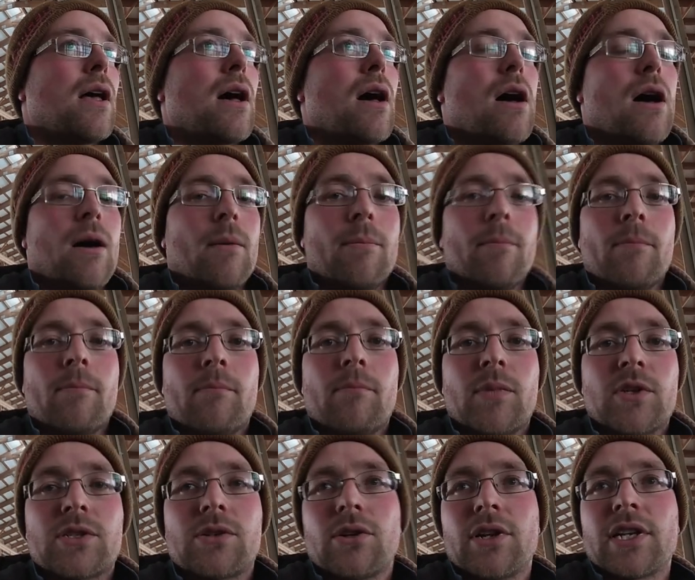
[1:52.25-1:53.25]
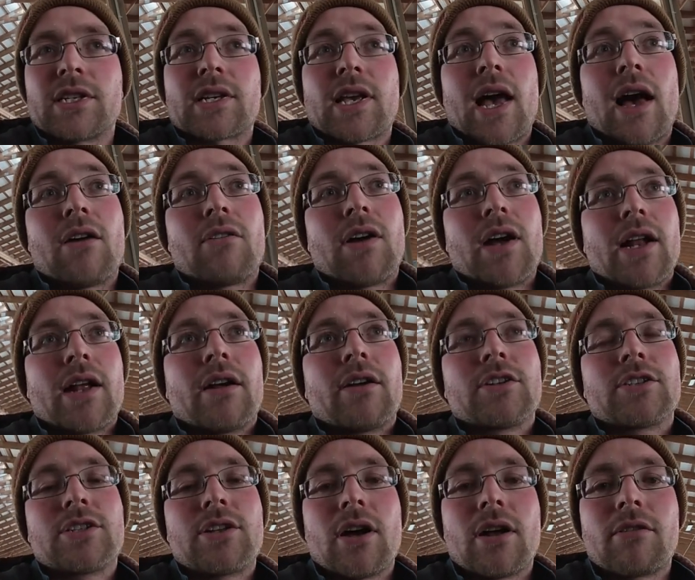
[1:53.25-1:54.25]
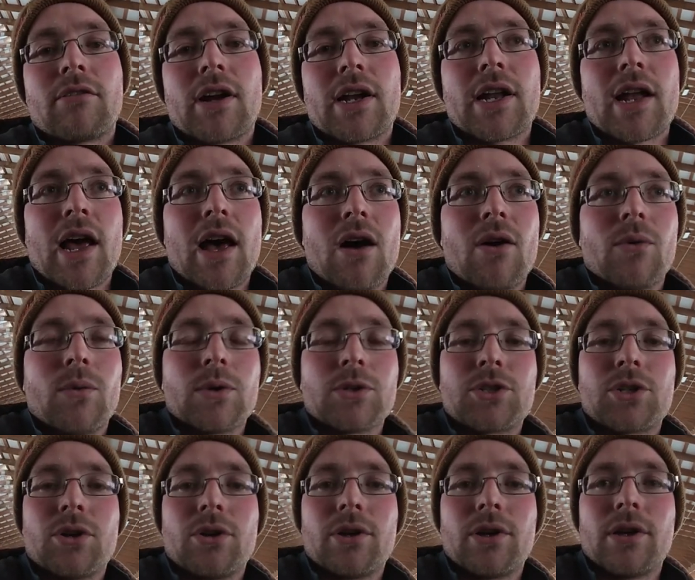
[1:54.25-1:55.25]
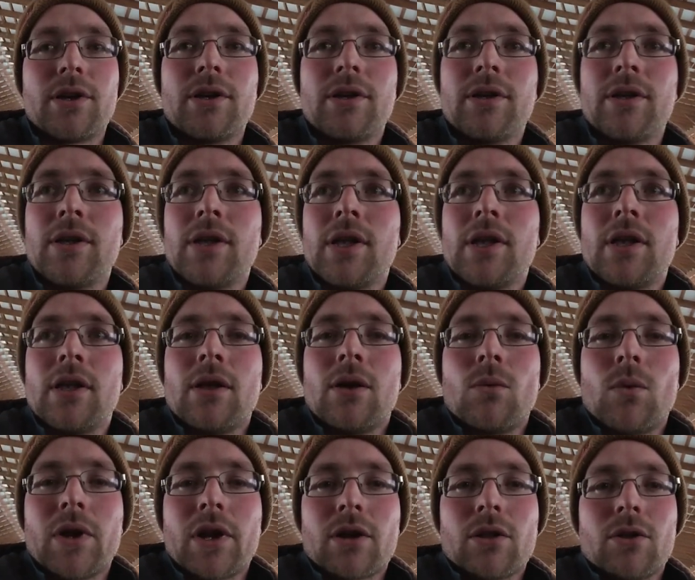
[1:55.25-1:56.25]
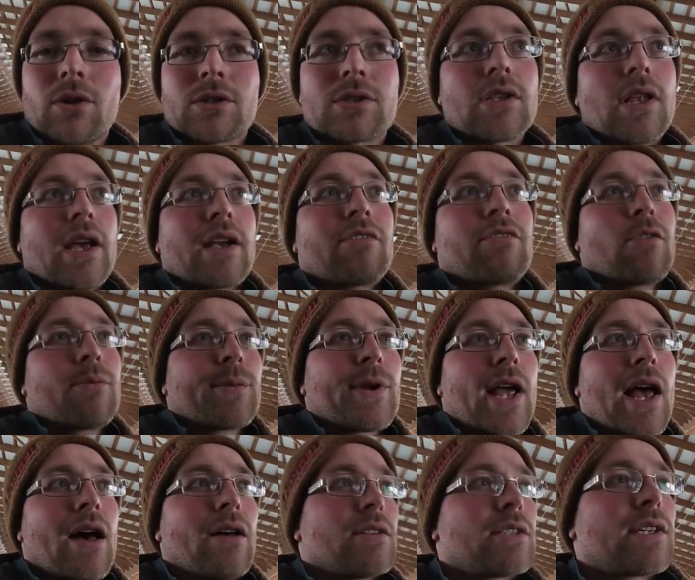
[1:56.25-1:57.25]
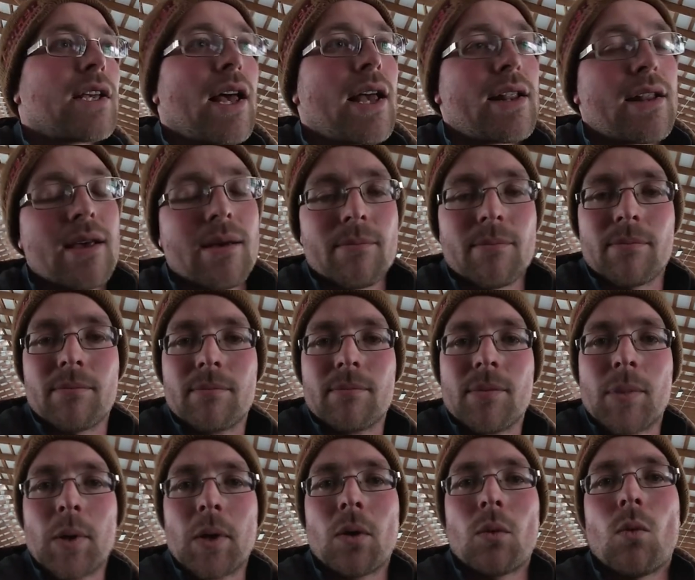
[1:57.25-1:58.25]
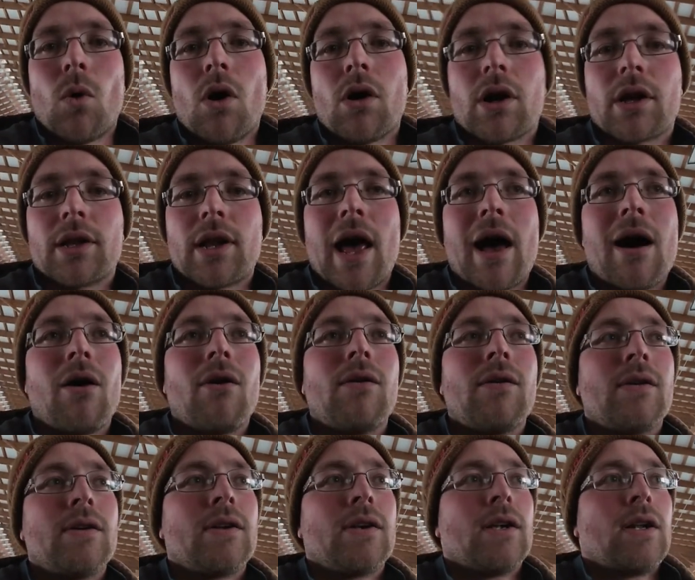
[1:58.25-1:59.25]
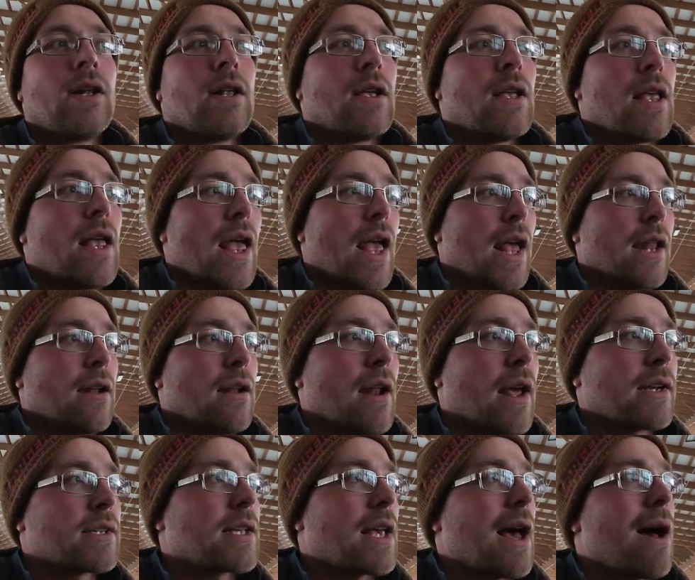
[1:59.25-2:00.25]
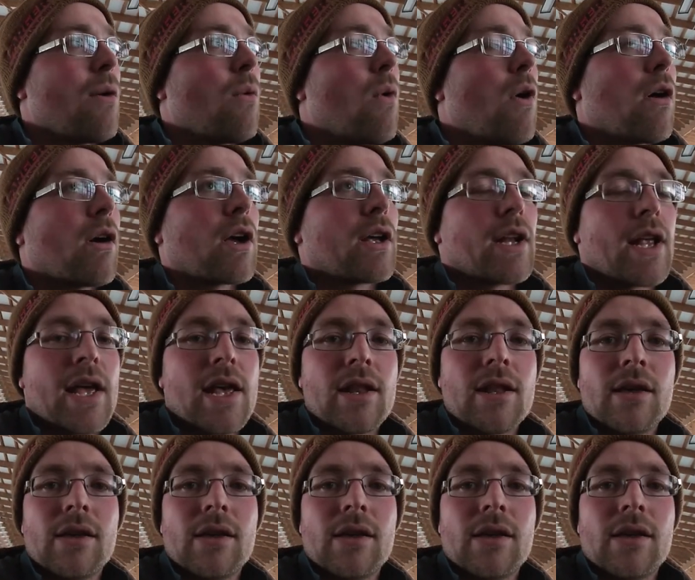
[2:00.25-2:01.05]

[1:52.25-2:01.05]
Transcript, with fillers: Um, but so this cow right here is done right now and we'll show you what it looks like from the outside, them walking out and the next cow walking in.